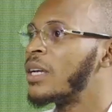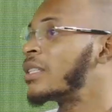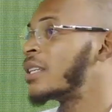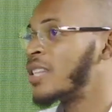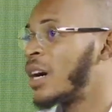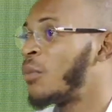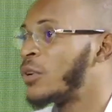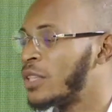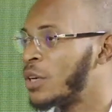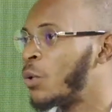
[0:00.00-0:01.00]
hit a
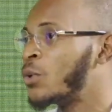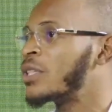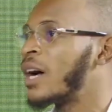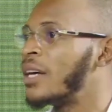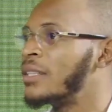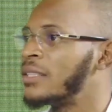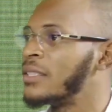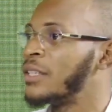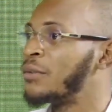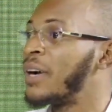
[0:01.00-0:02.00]
jackpot in quotes and
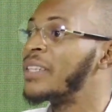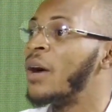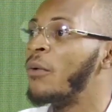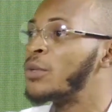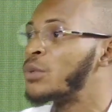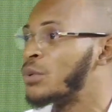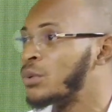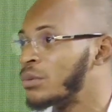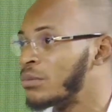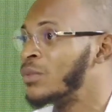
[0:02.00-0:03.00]
they find their way
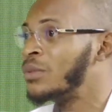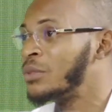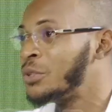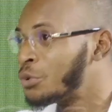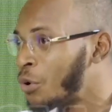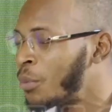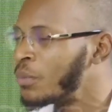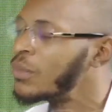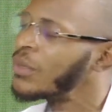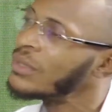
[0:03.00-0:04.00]
to Europe.
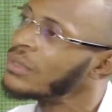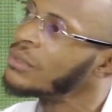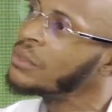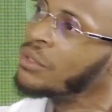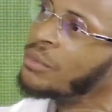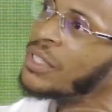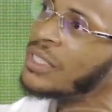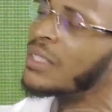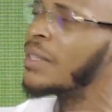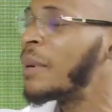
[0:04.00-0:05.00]
Europe, not Europe per
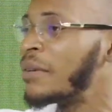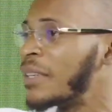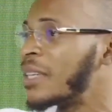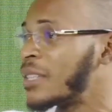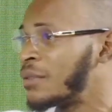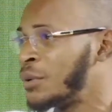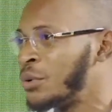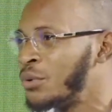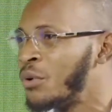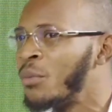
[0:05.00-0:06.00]
se, they might find themselves in
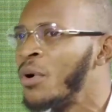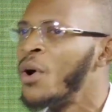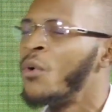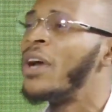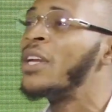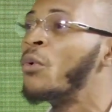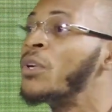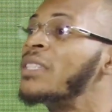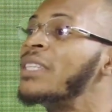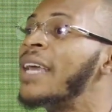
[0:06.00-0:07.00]
Europe where they
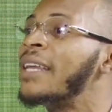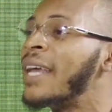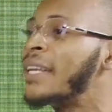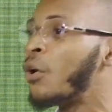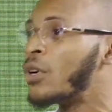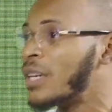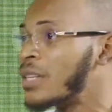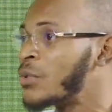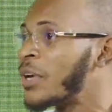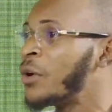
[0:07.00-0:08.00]
wouldn't gain any
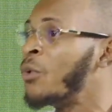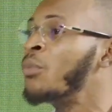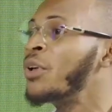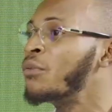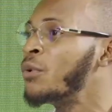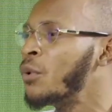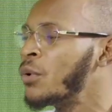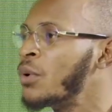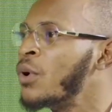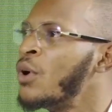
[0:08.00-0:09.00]
audience, where they would not be even
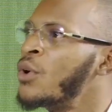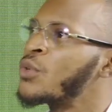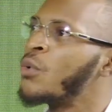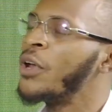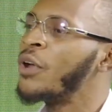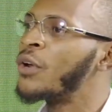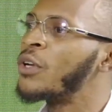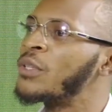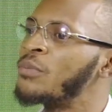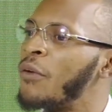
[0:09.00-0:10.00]
known. So when you are
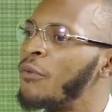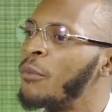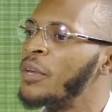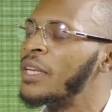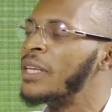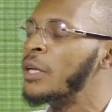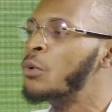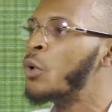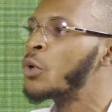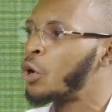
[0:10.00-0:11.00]
not performing in a
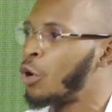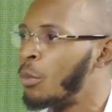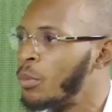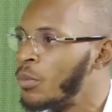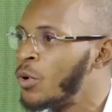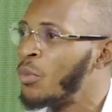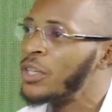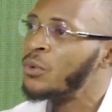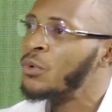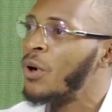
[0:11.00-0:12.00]
known club,
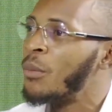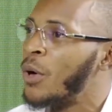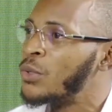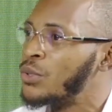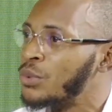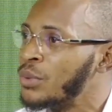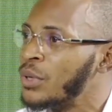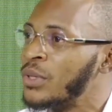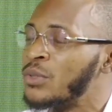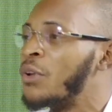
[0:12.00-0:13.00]
nobody will know about you.
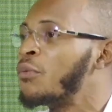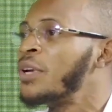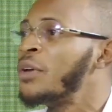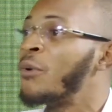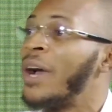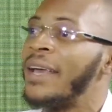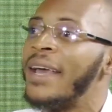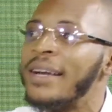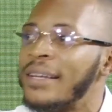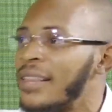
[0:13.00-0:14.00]
So even if we're
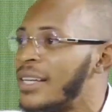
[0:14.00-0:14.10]
hearing